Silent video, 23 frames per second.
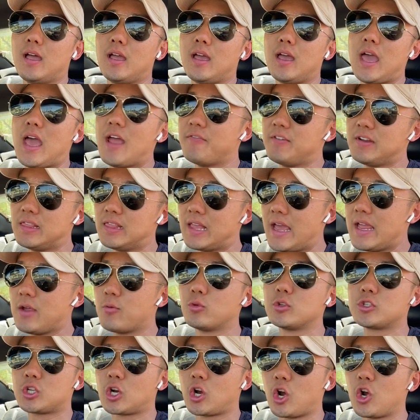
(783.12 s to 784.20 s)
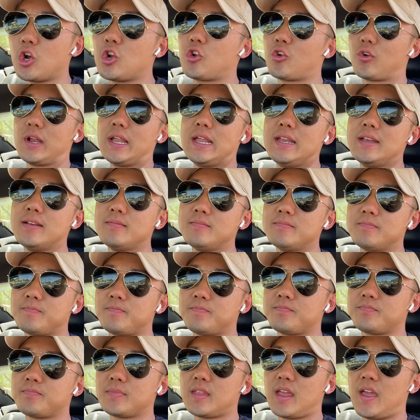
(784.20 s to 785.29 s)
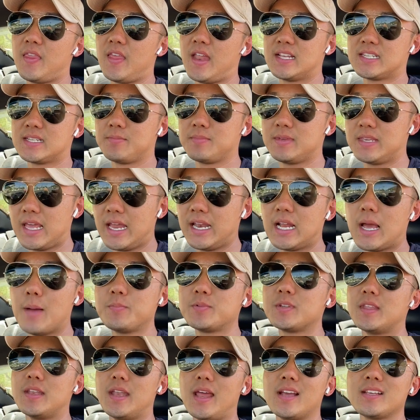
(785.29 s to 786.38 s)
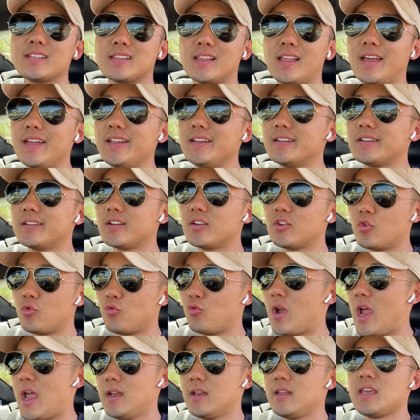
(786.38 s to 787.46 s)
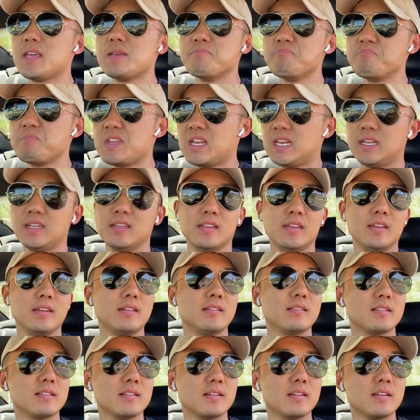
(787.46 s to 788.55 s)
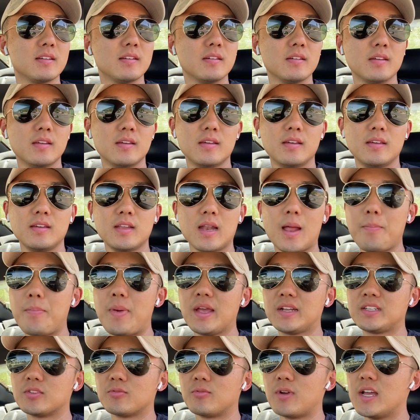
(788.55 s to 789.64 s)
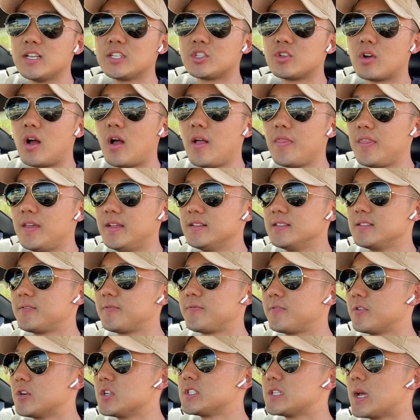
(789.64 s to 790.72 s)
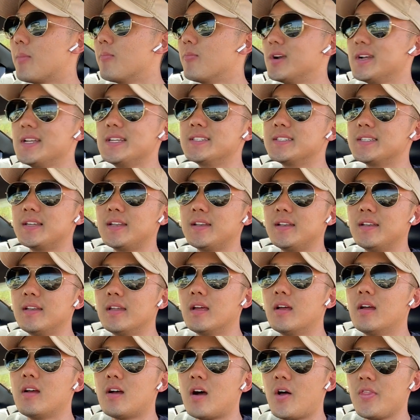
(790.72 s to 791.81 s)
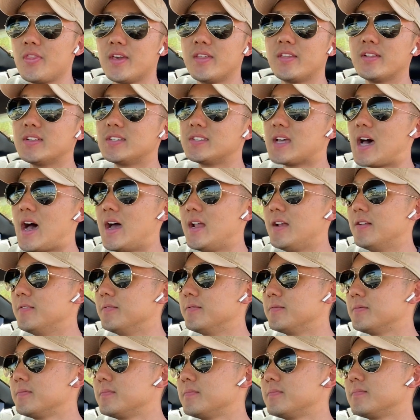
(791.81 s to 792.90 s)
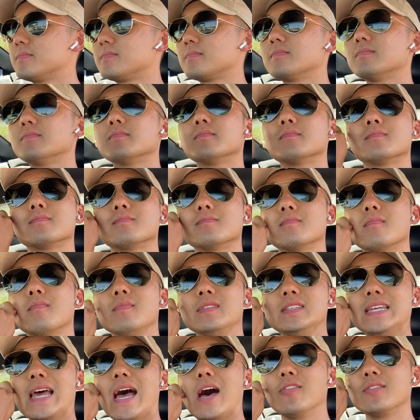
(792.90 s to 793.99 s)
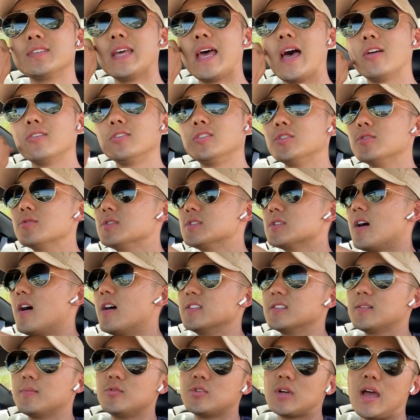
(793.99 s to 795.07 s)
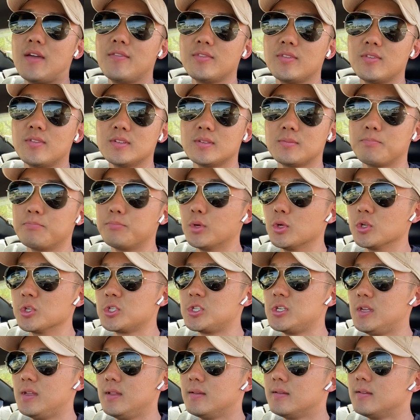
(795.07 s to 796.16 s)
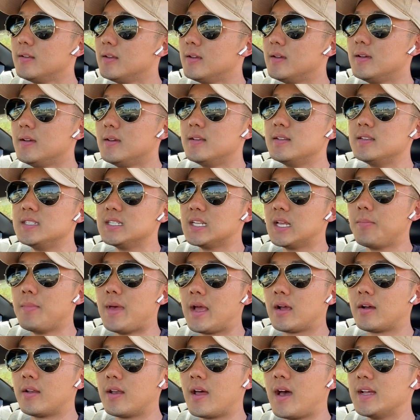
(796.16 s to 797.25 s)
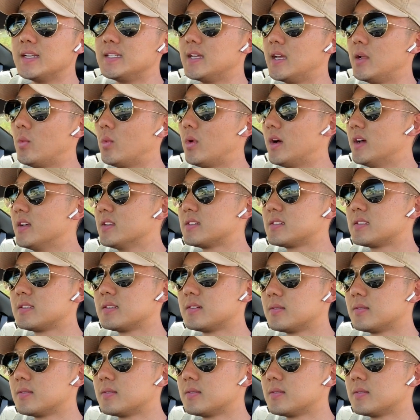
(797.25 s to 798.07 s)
Every light will turn green, and then as I'm getting up to the next light, red immediately. I picked a restaurant that is, for some reason, on the other side of downtown Tucson, so I'm driving through this bullshit to get back on I-10 West.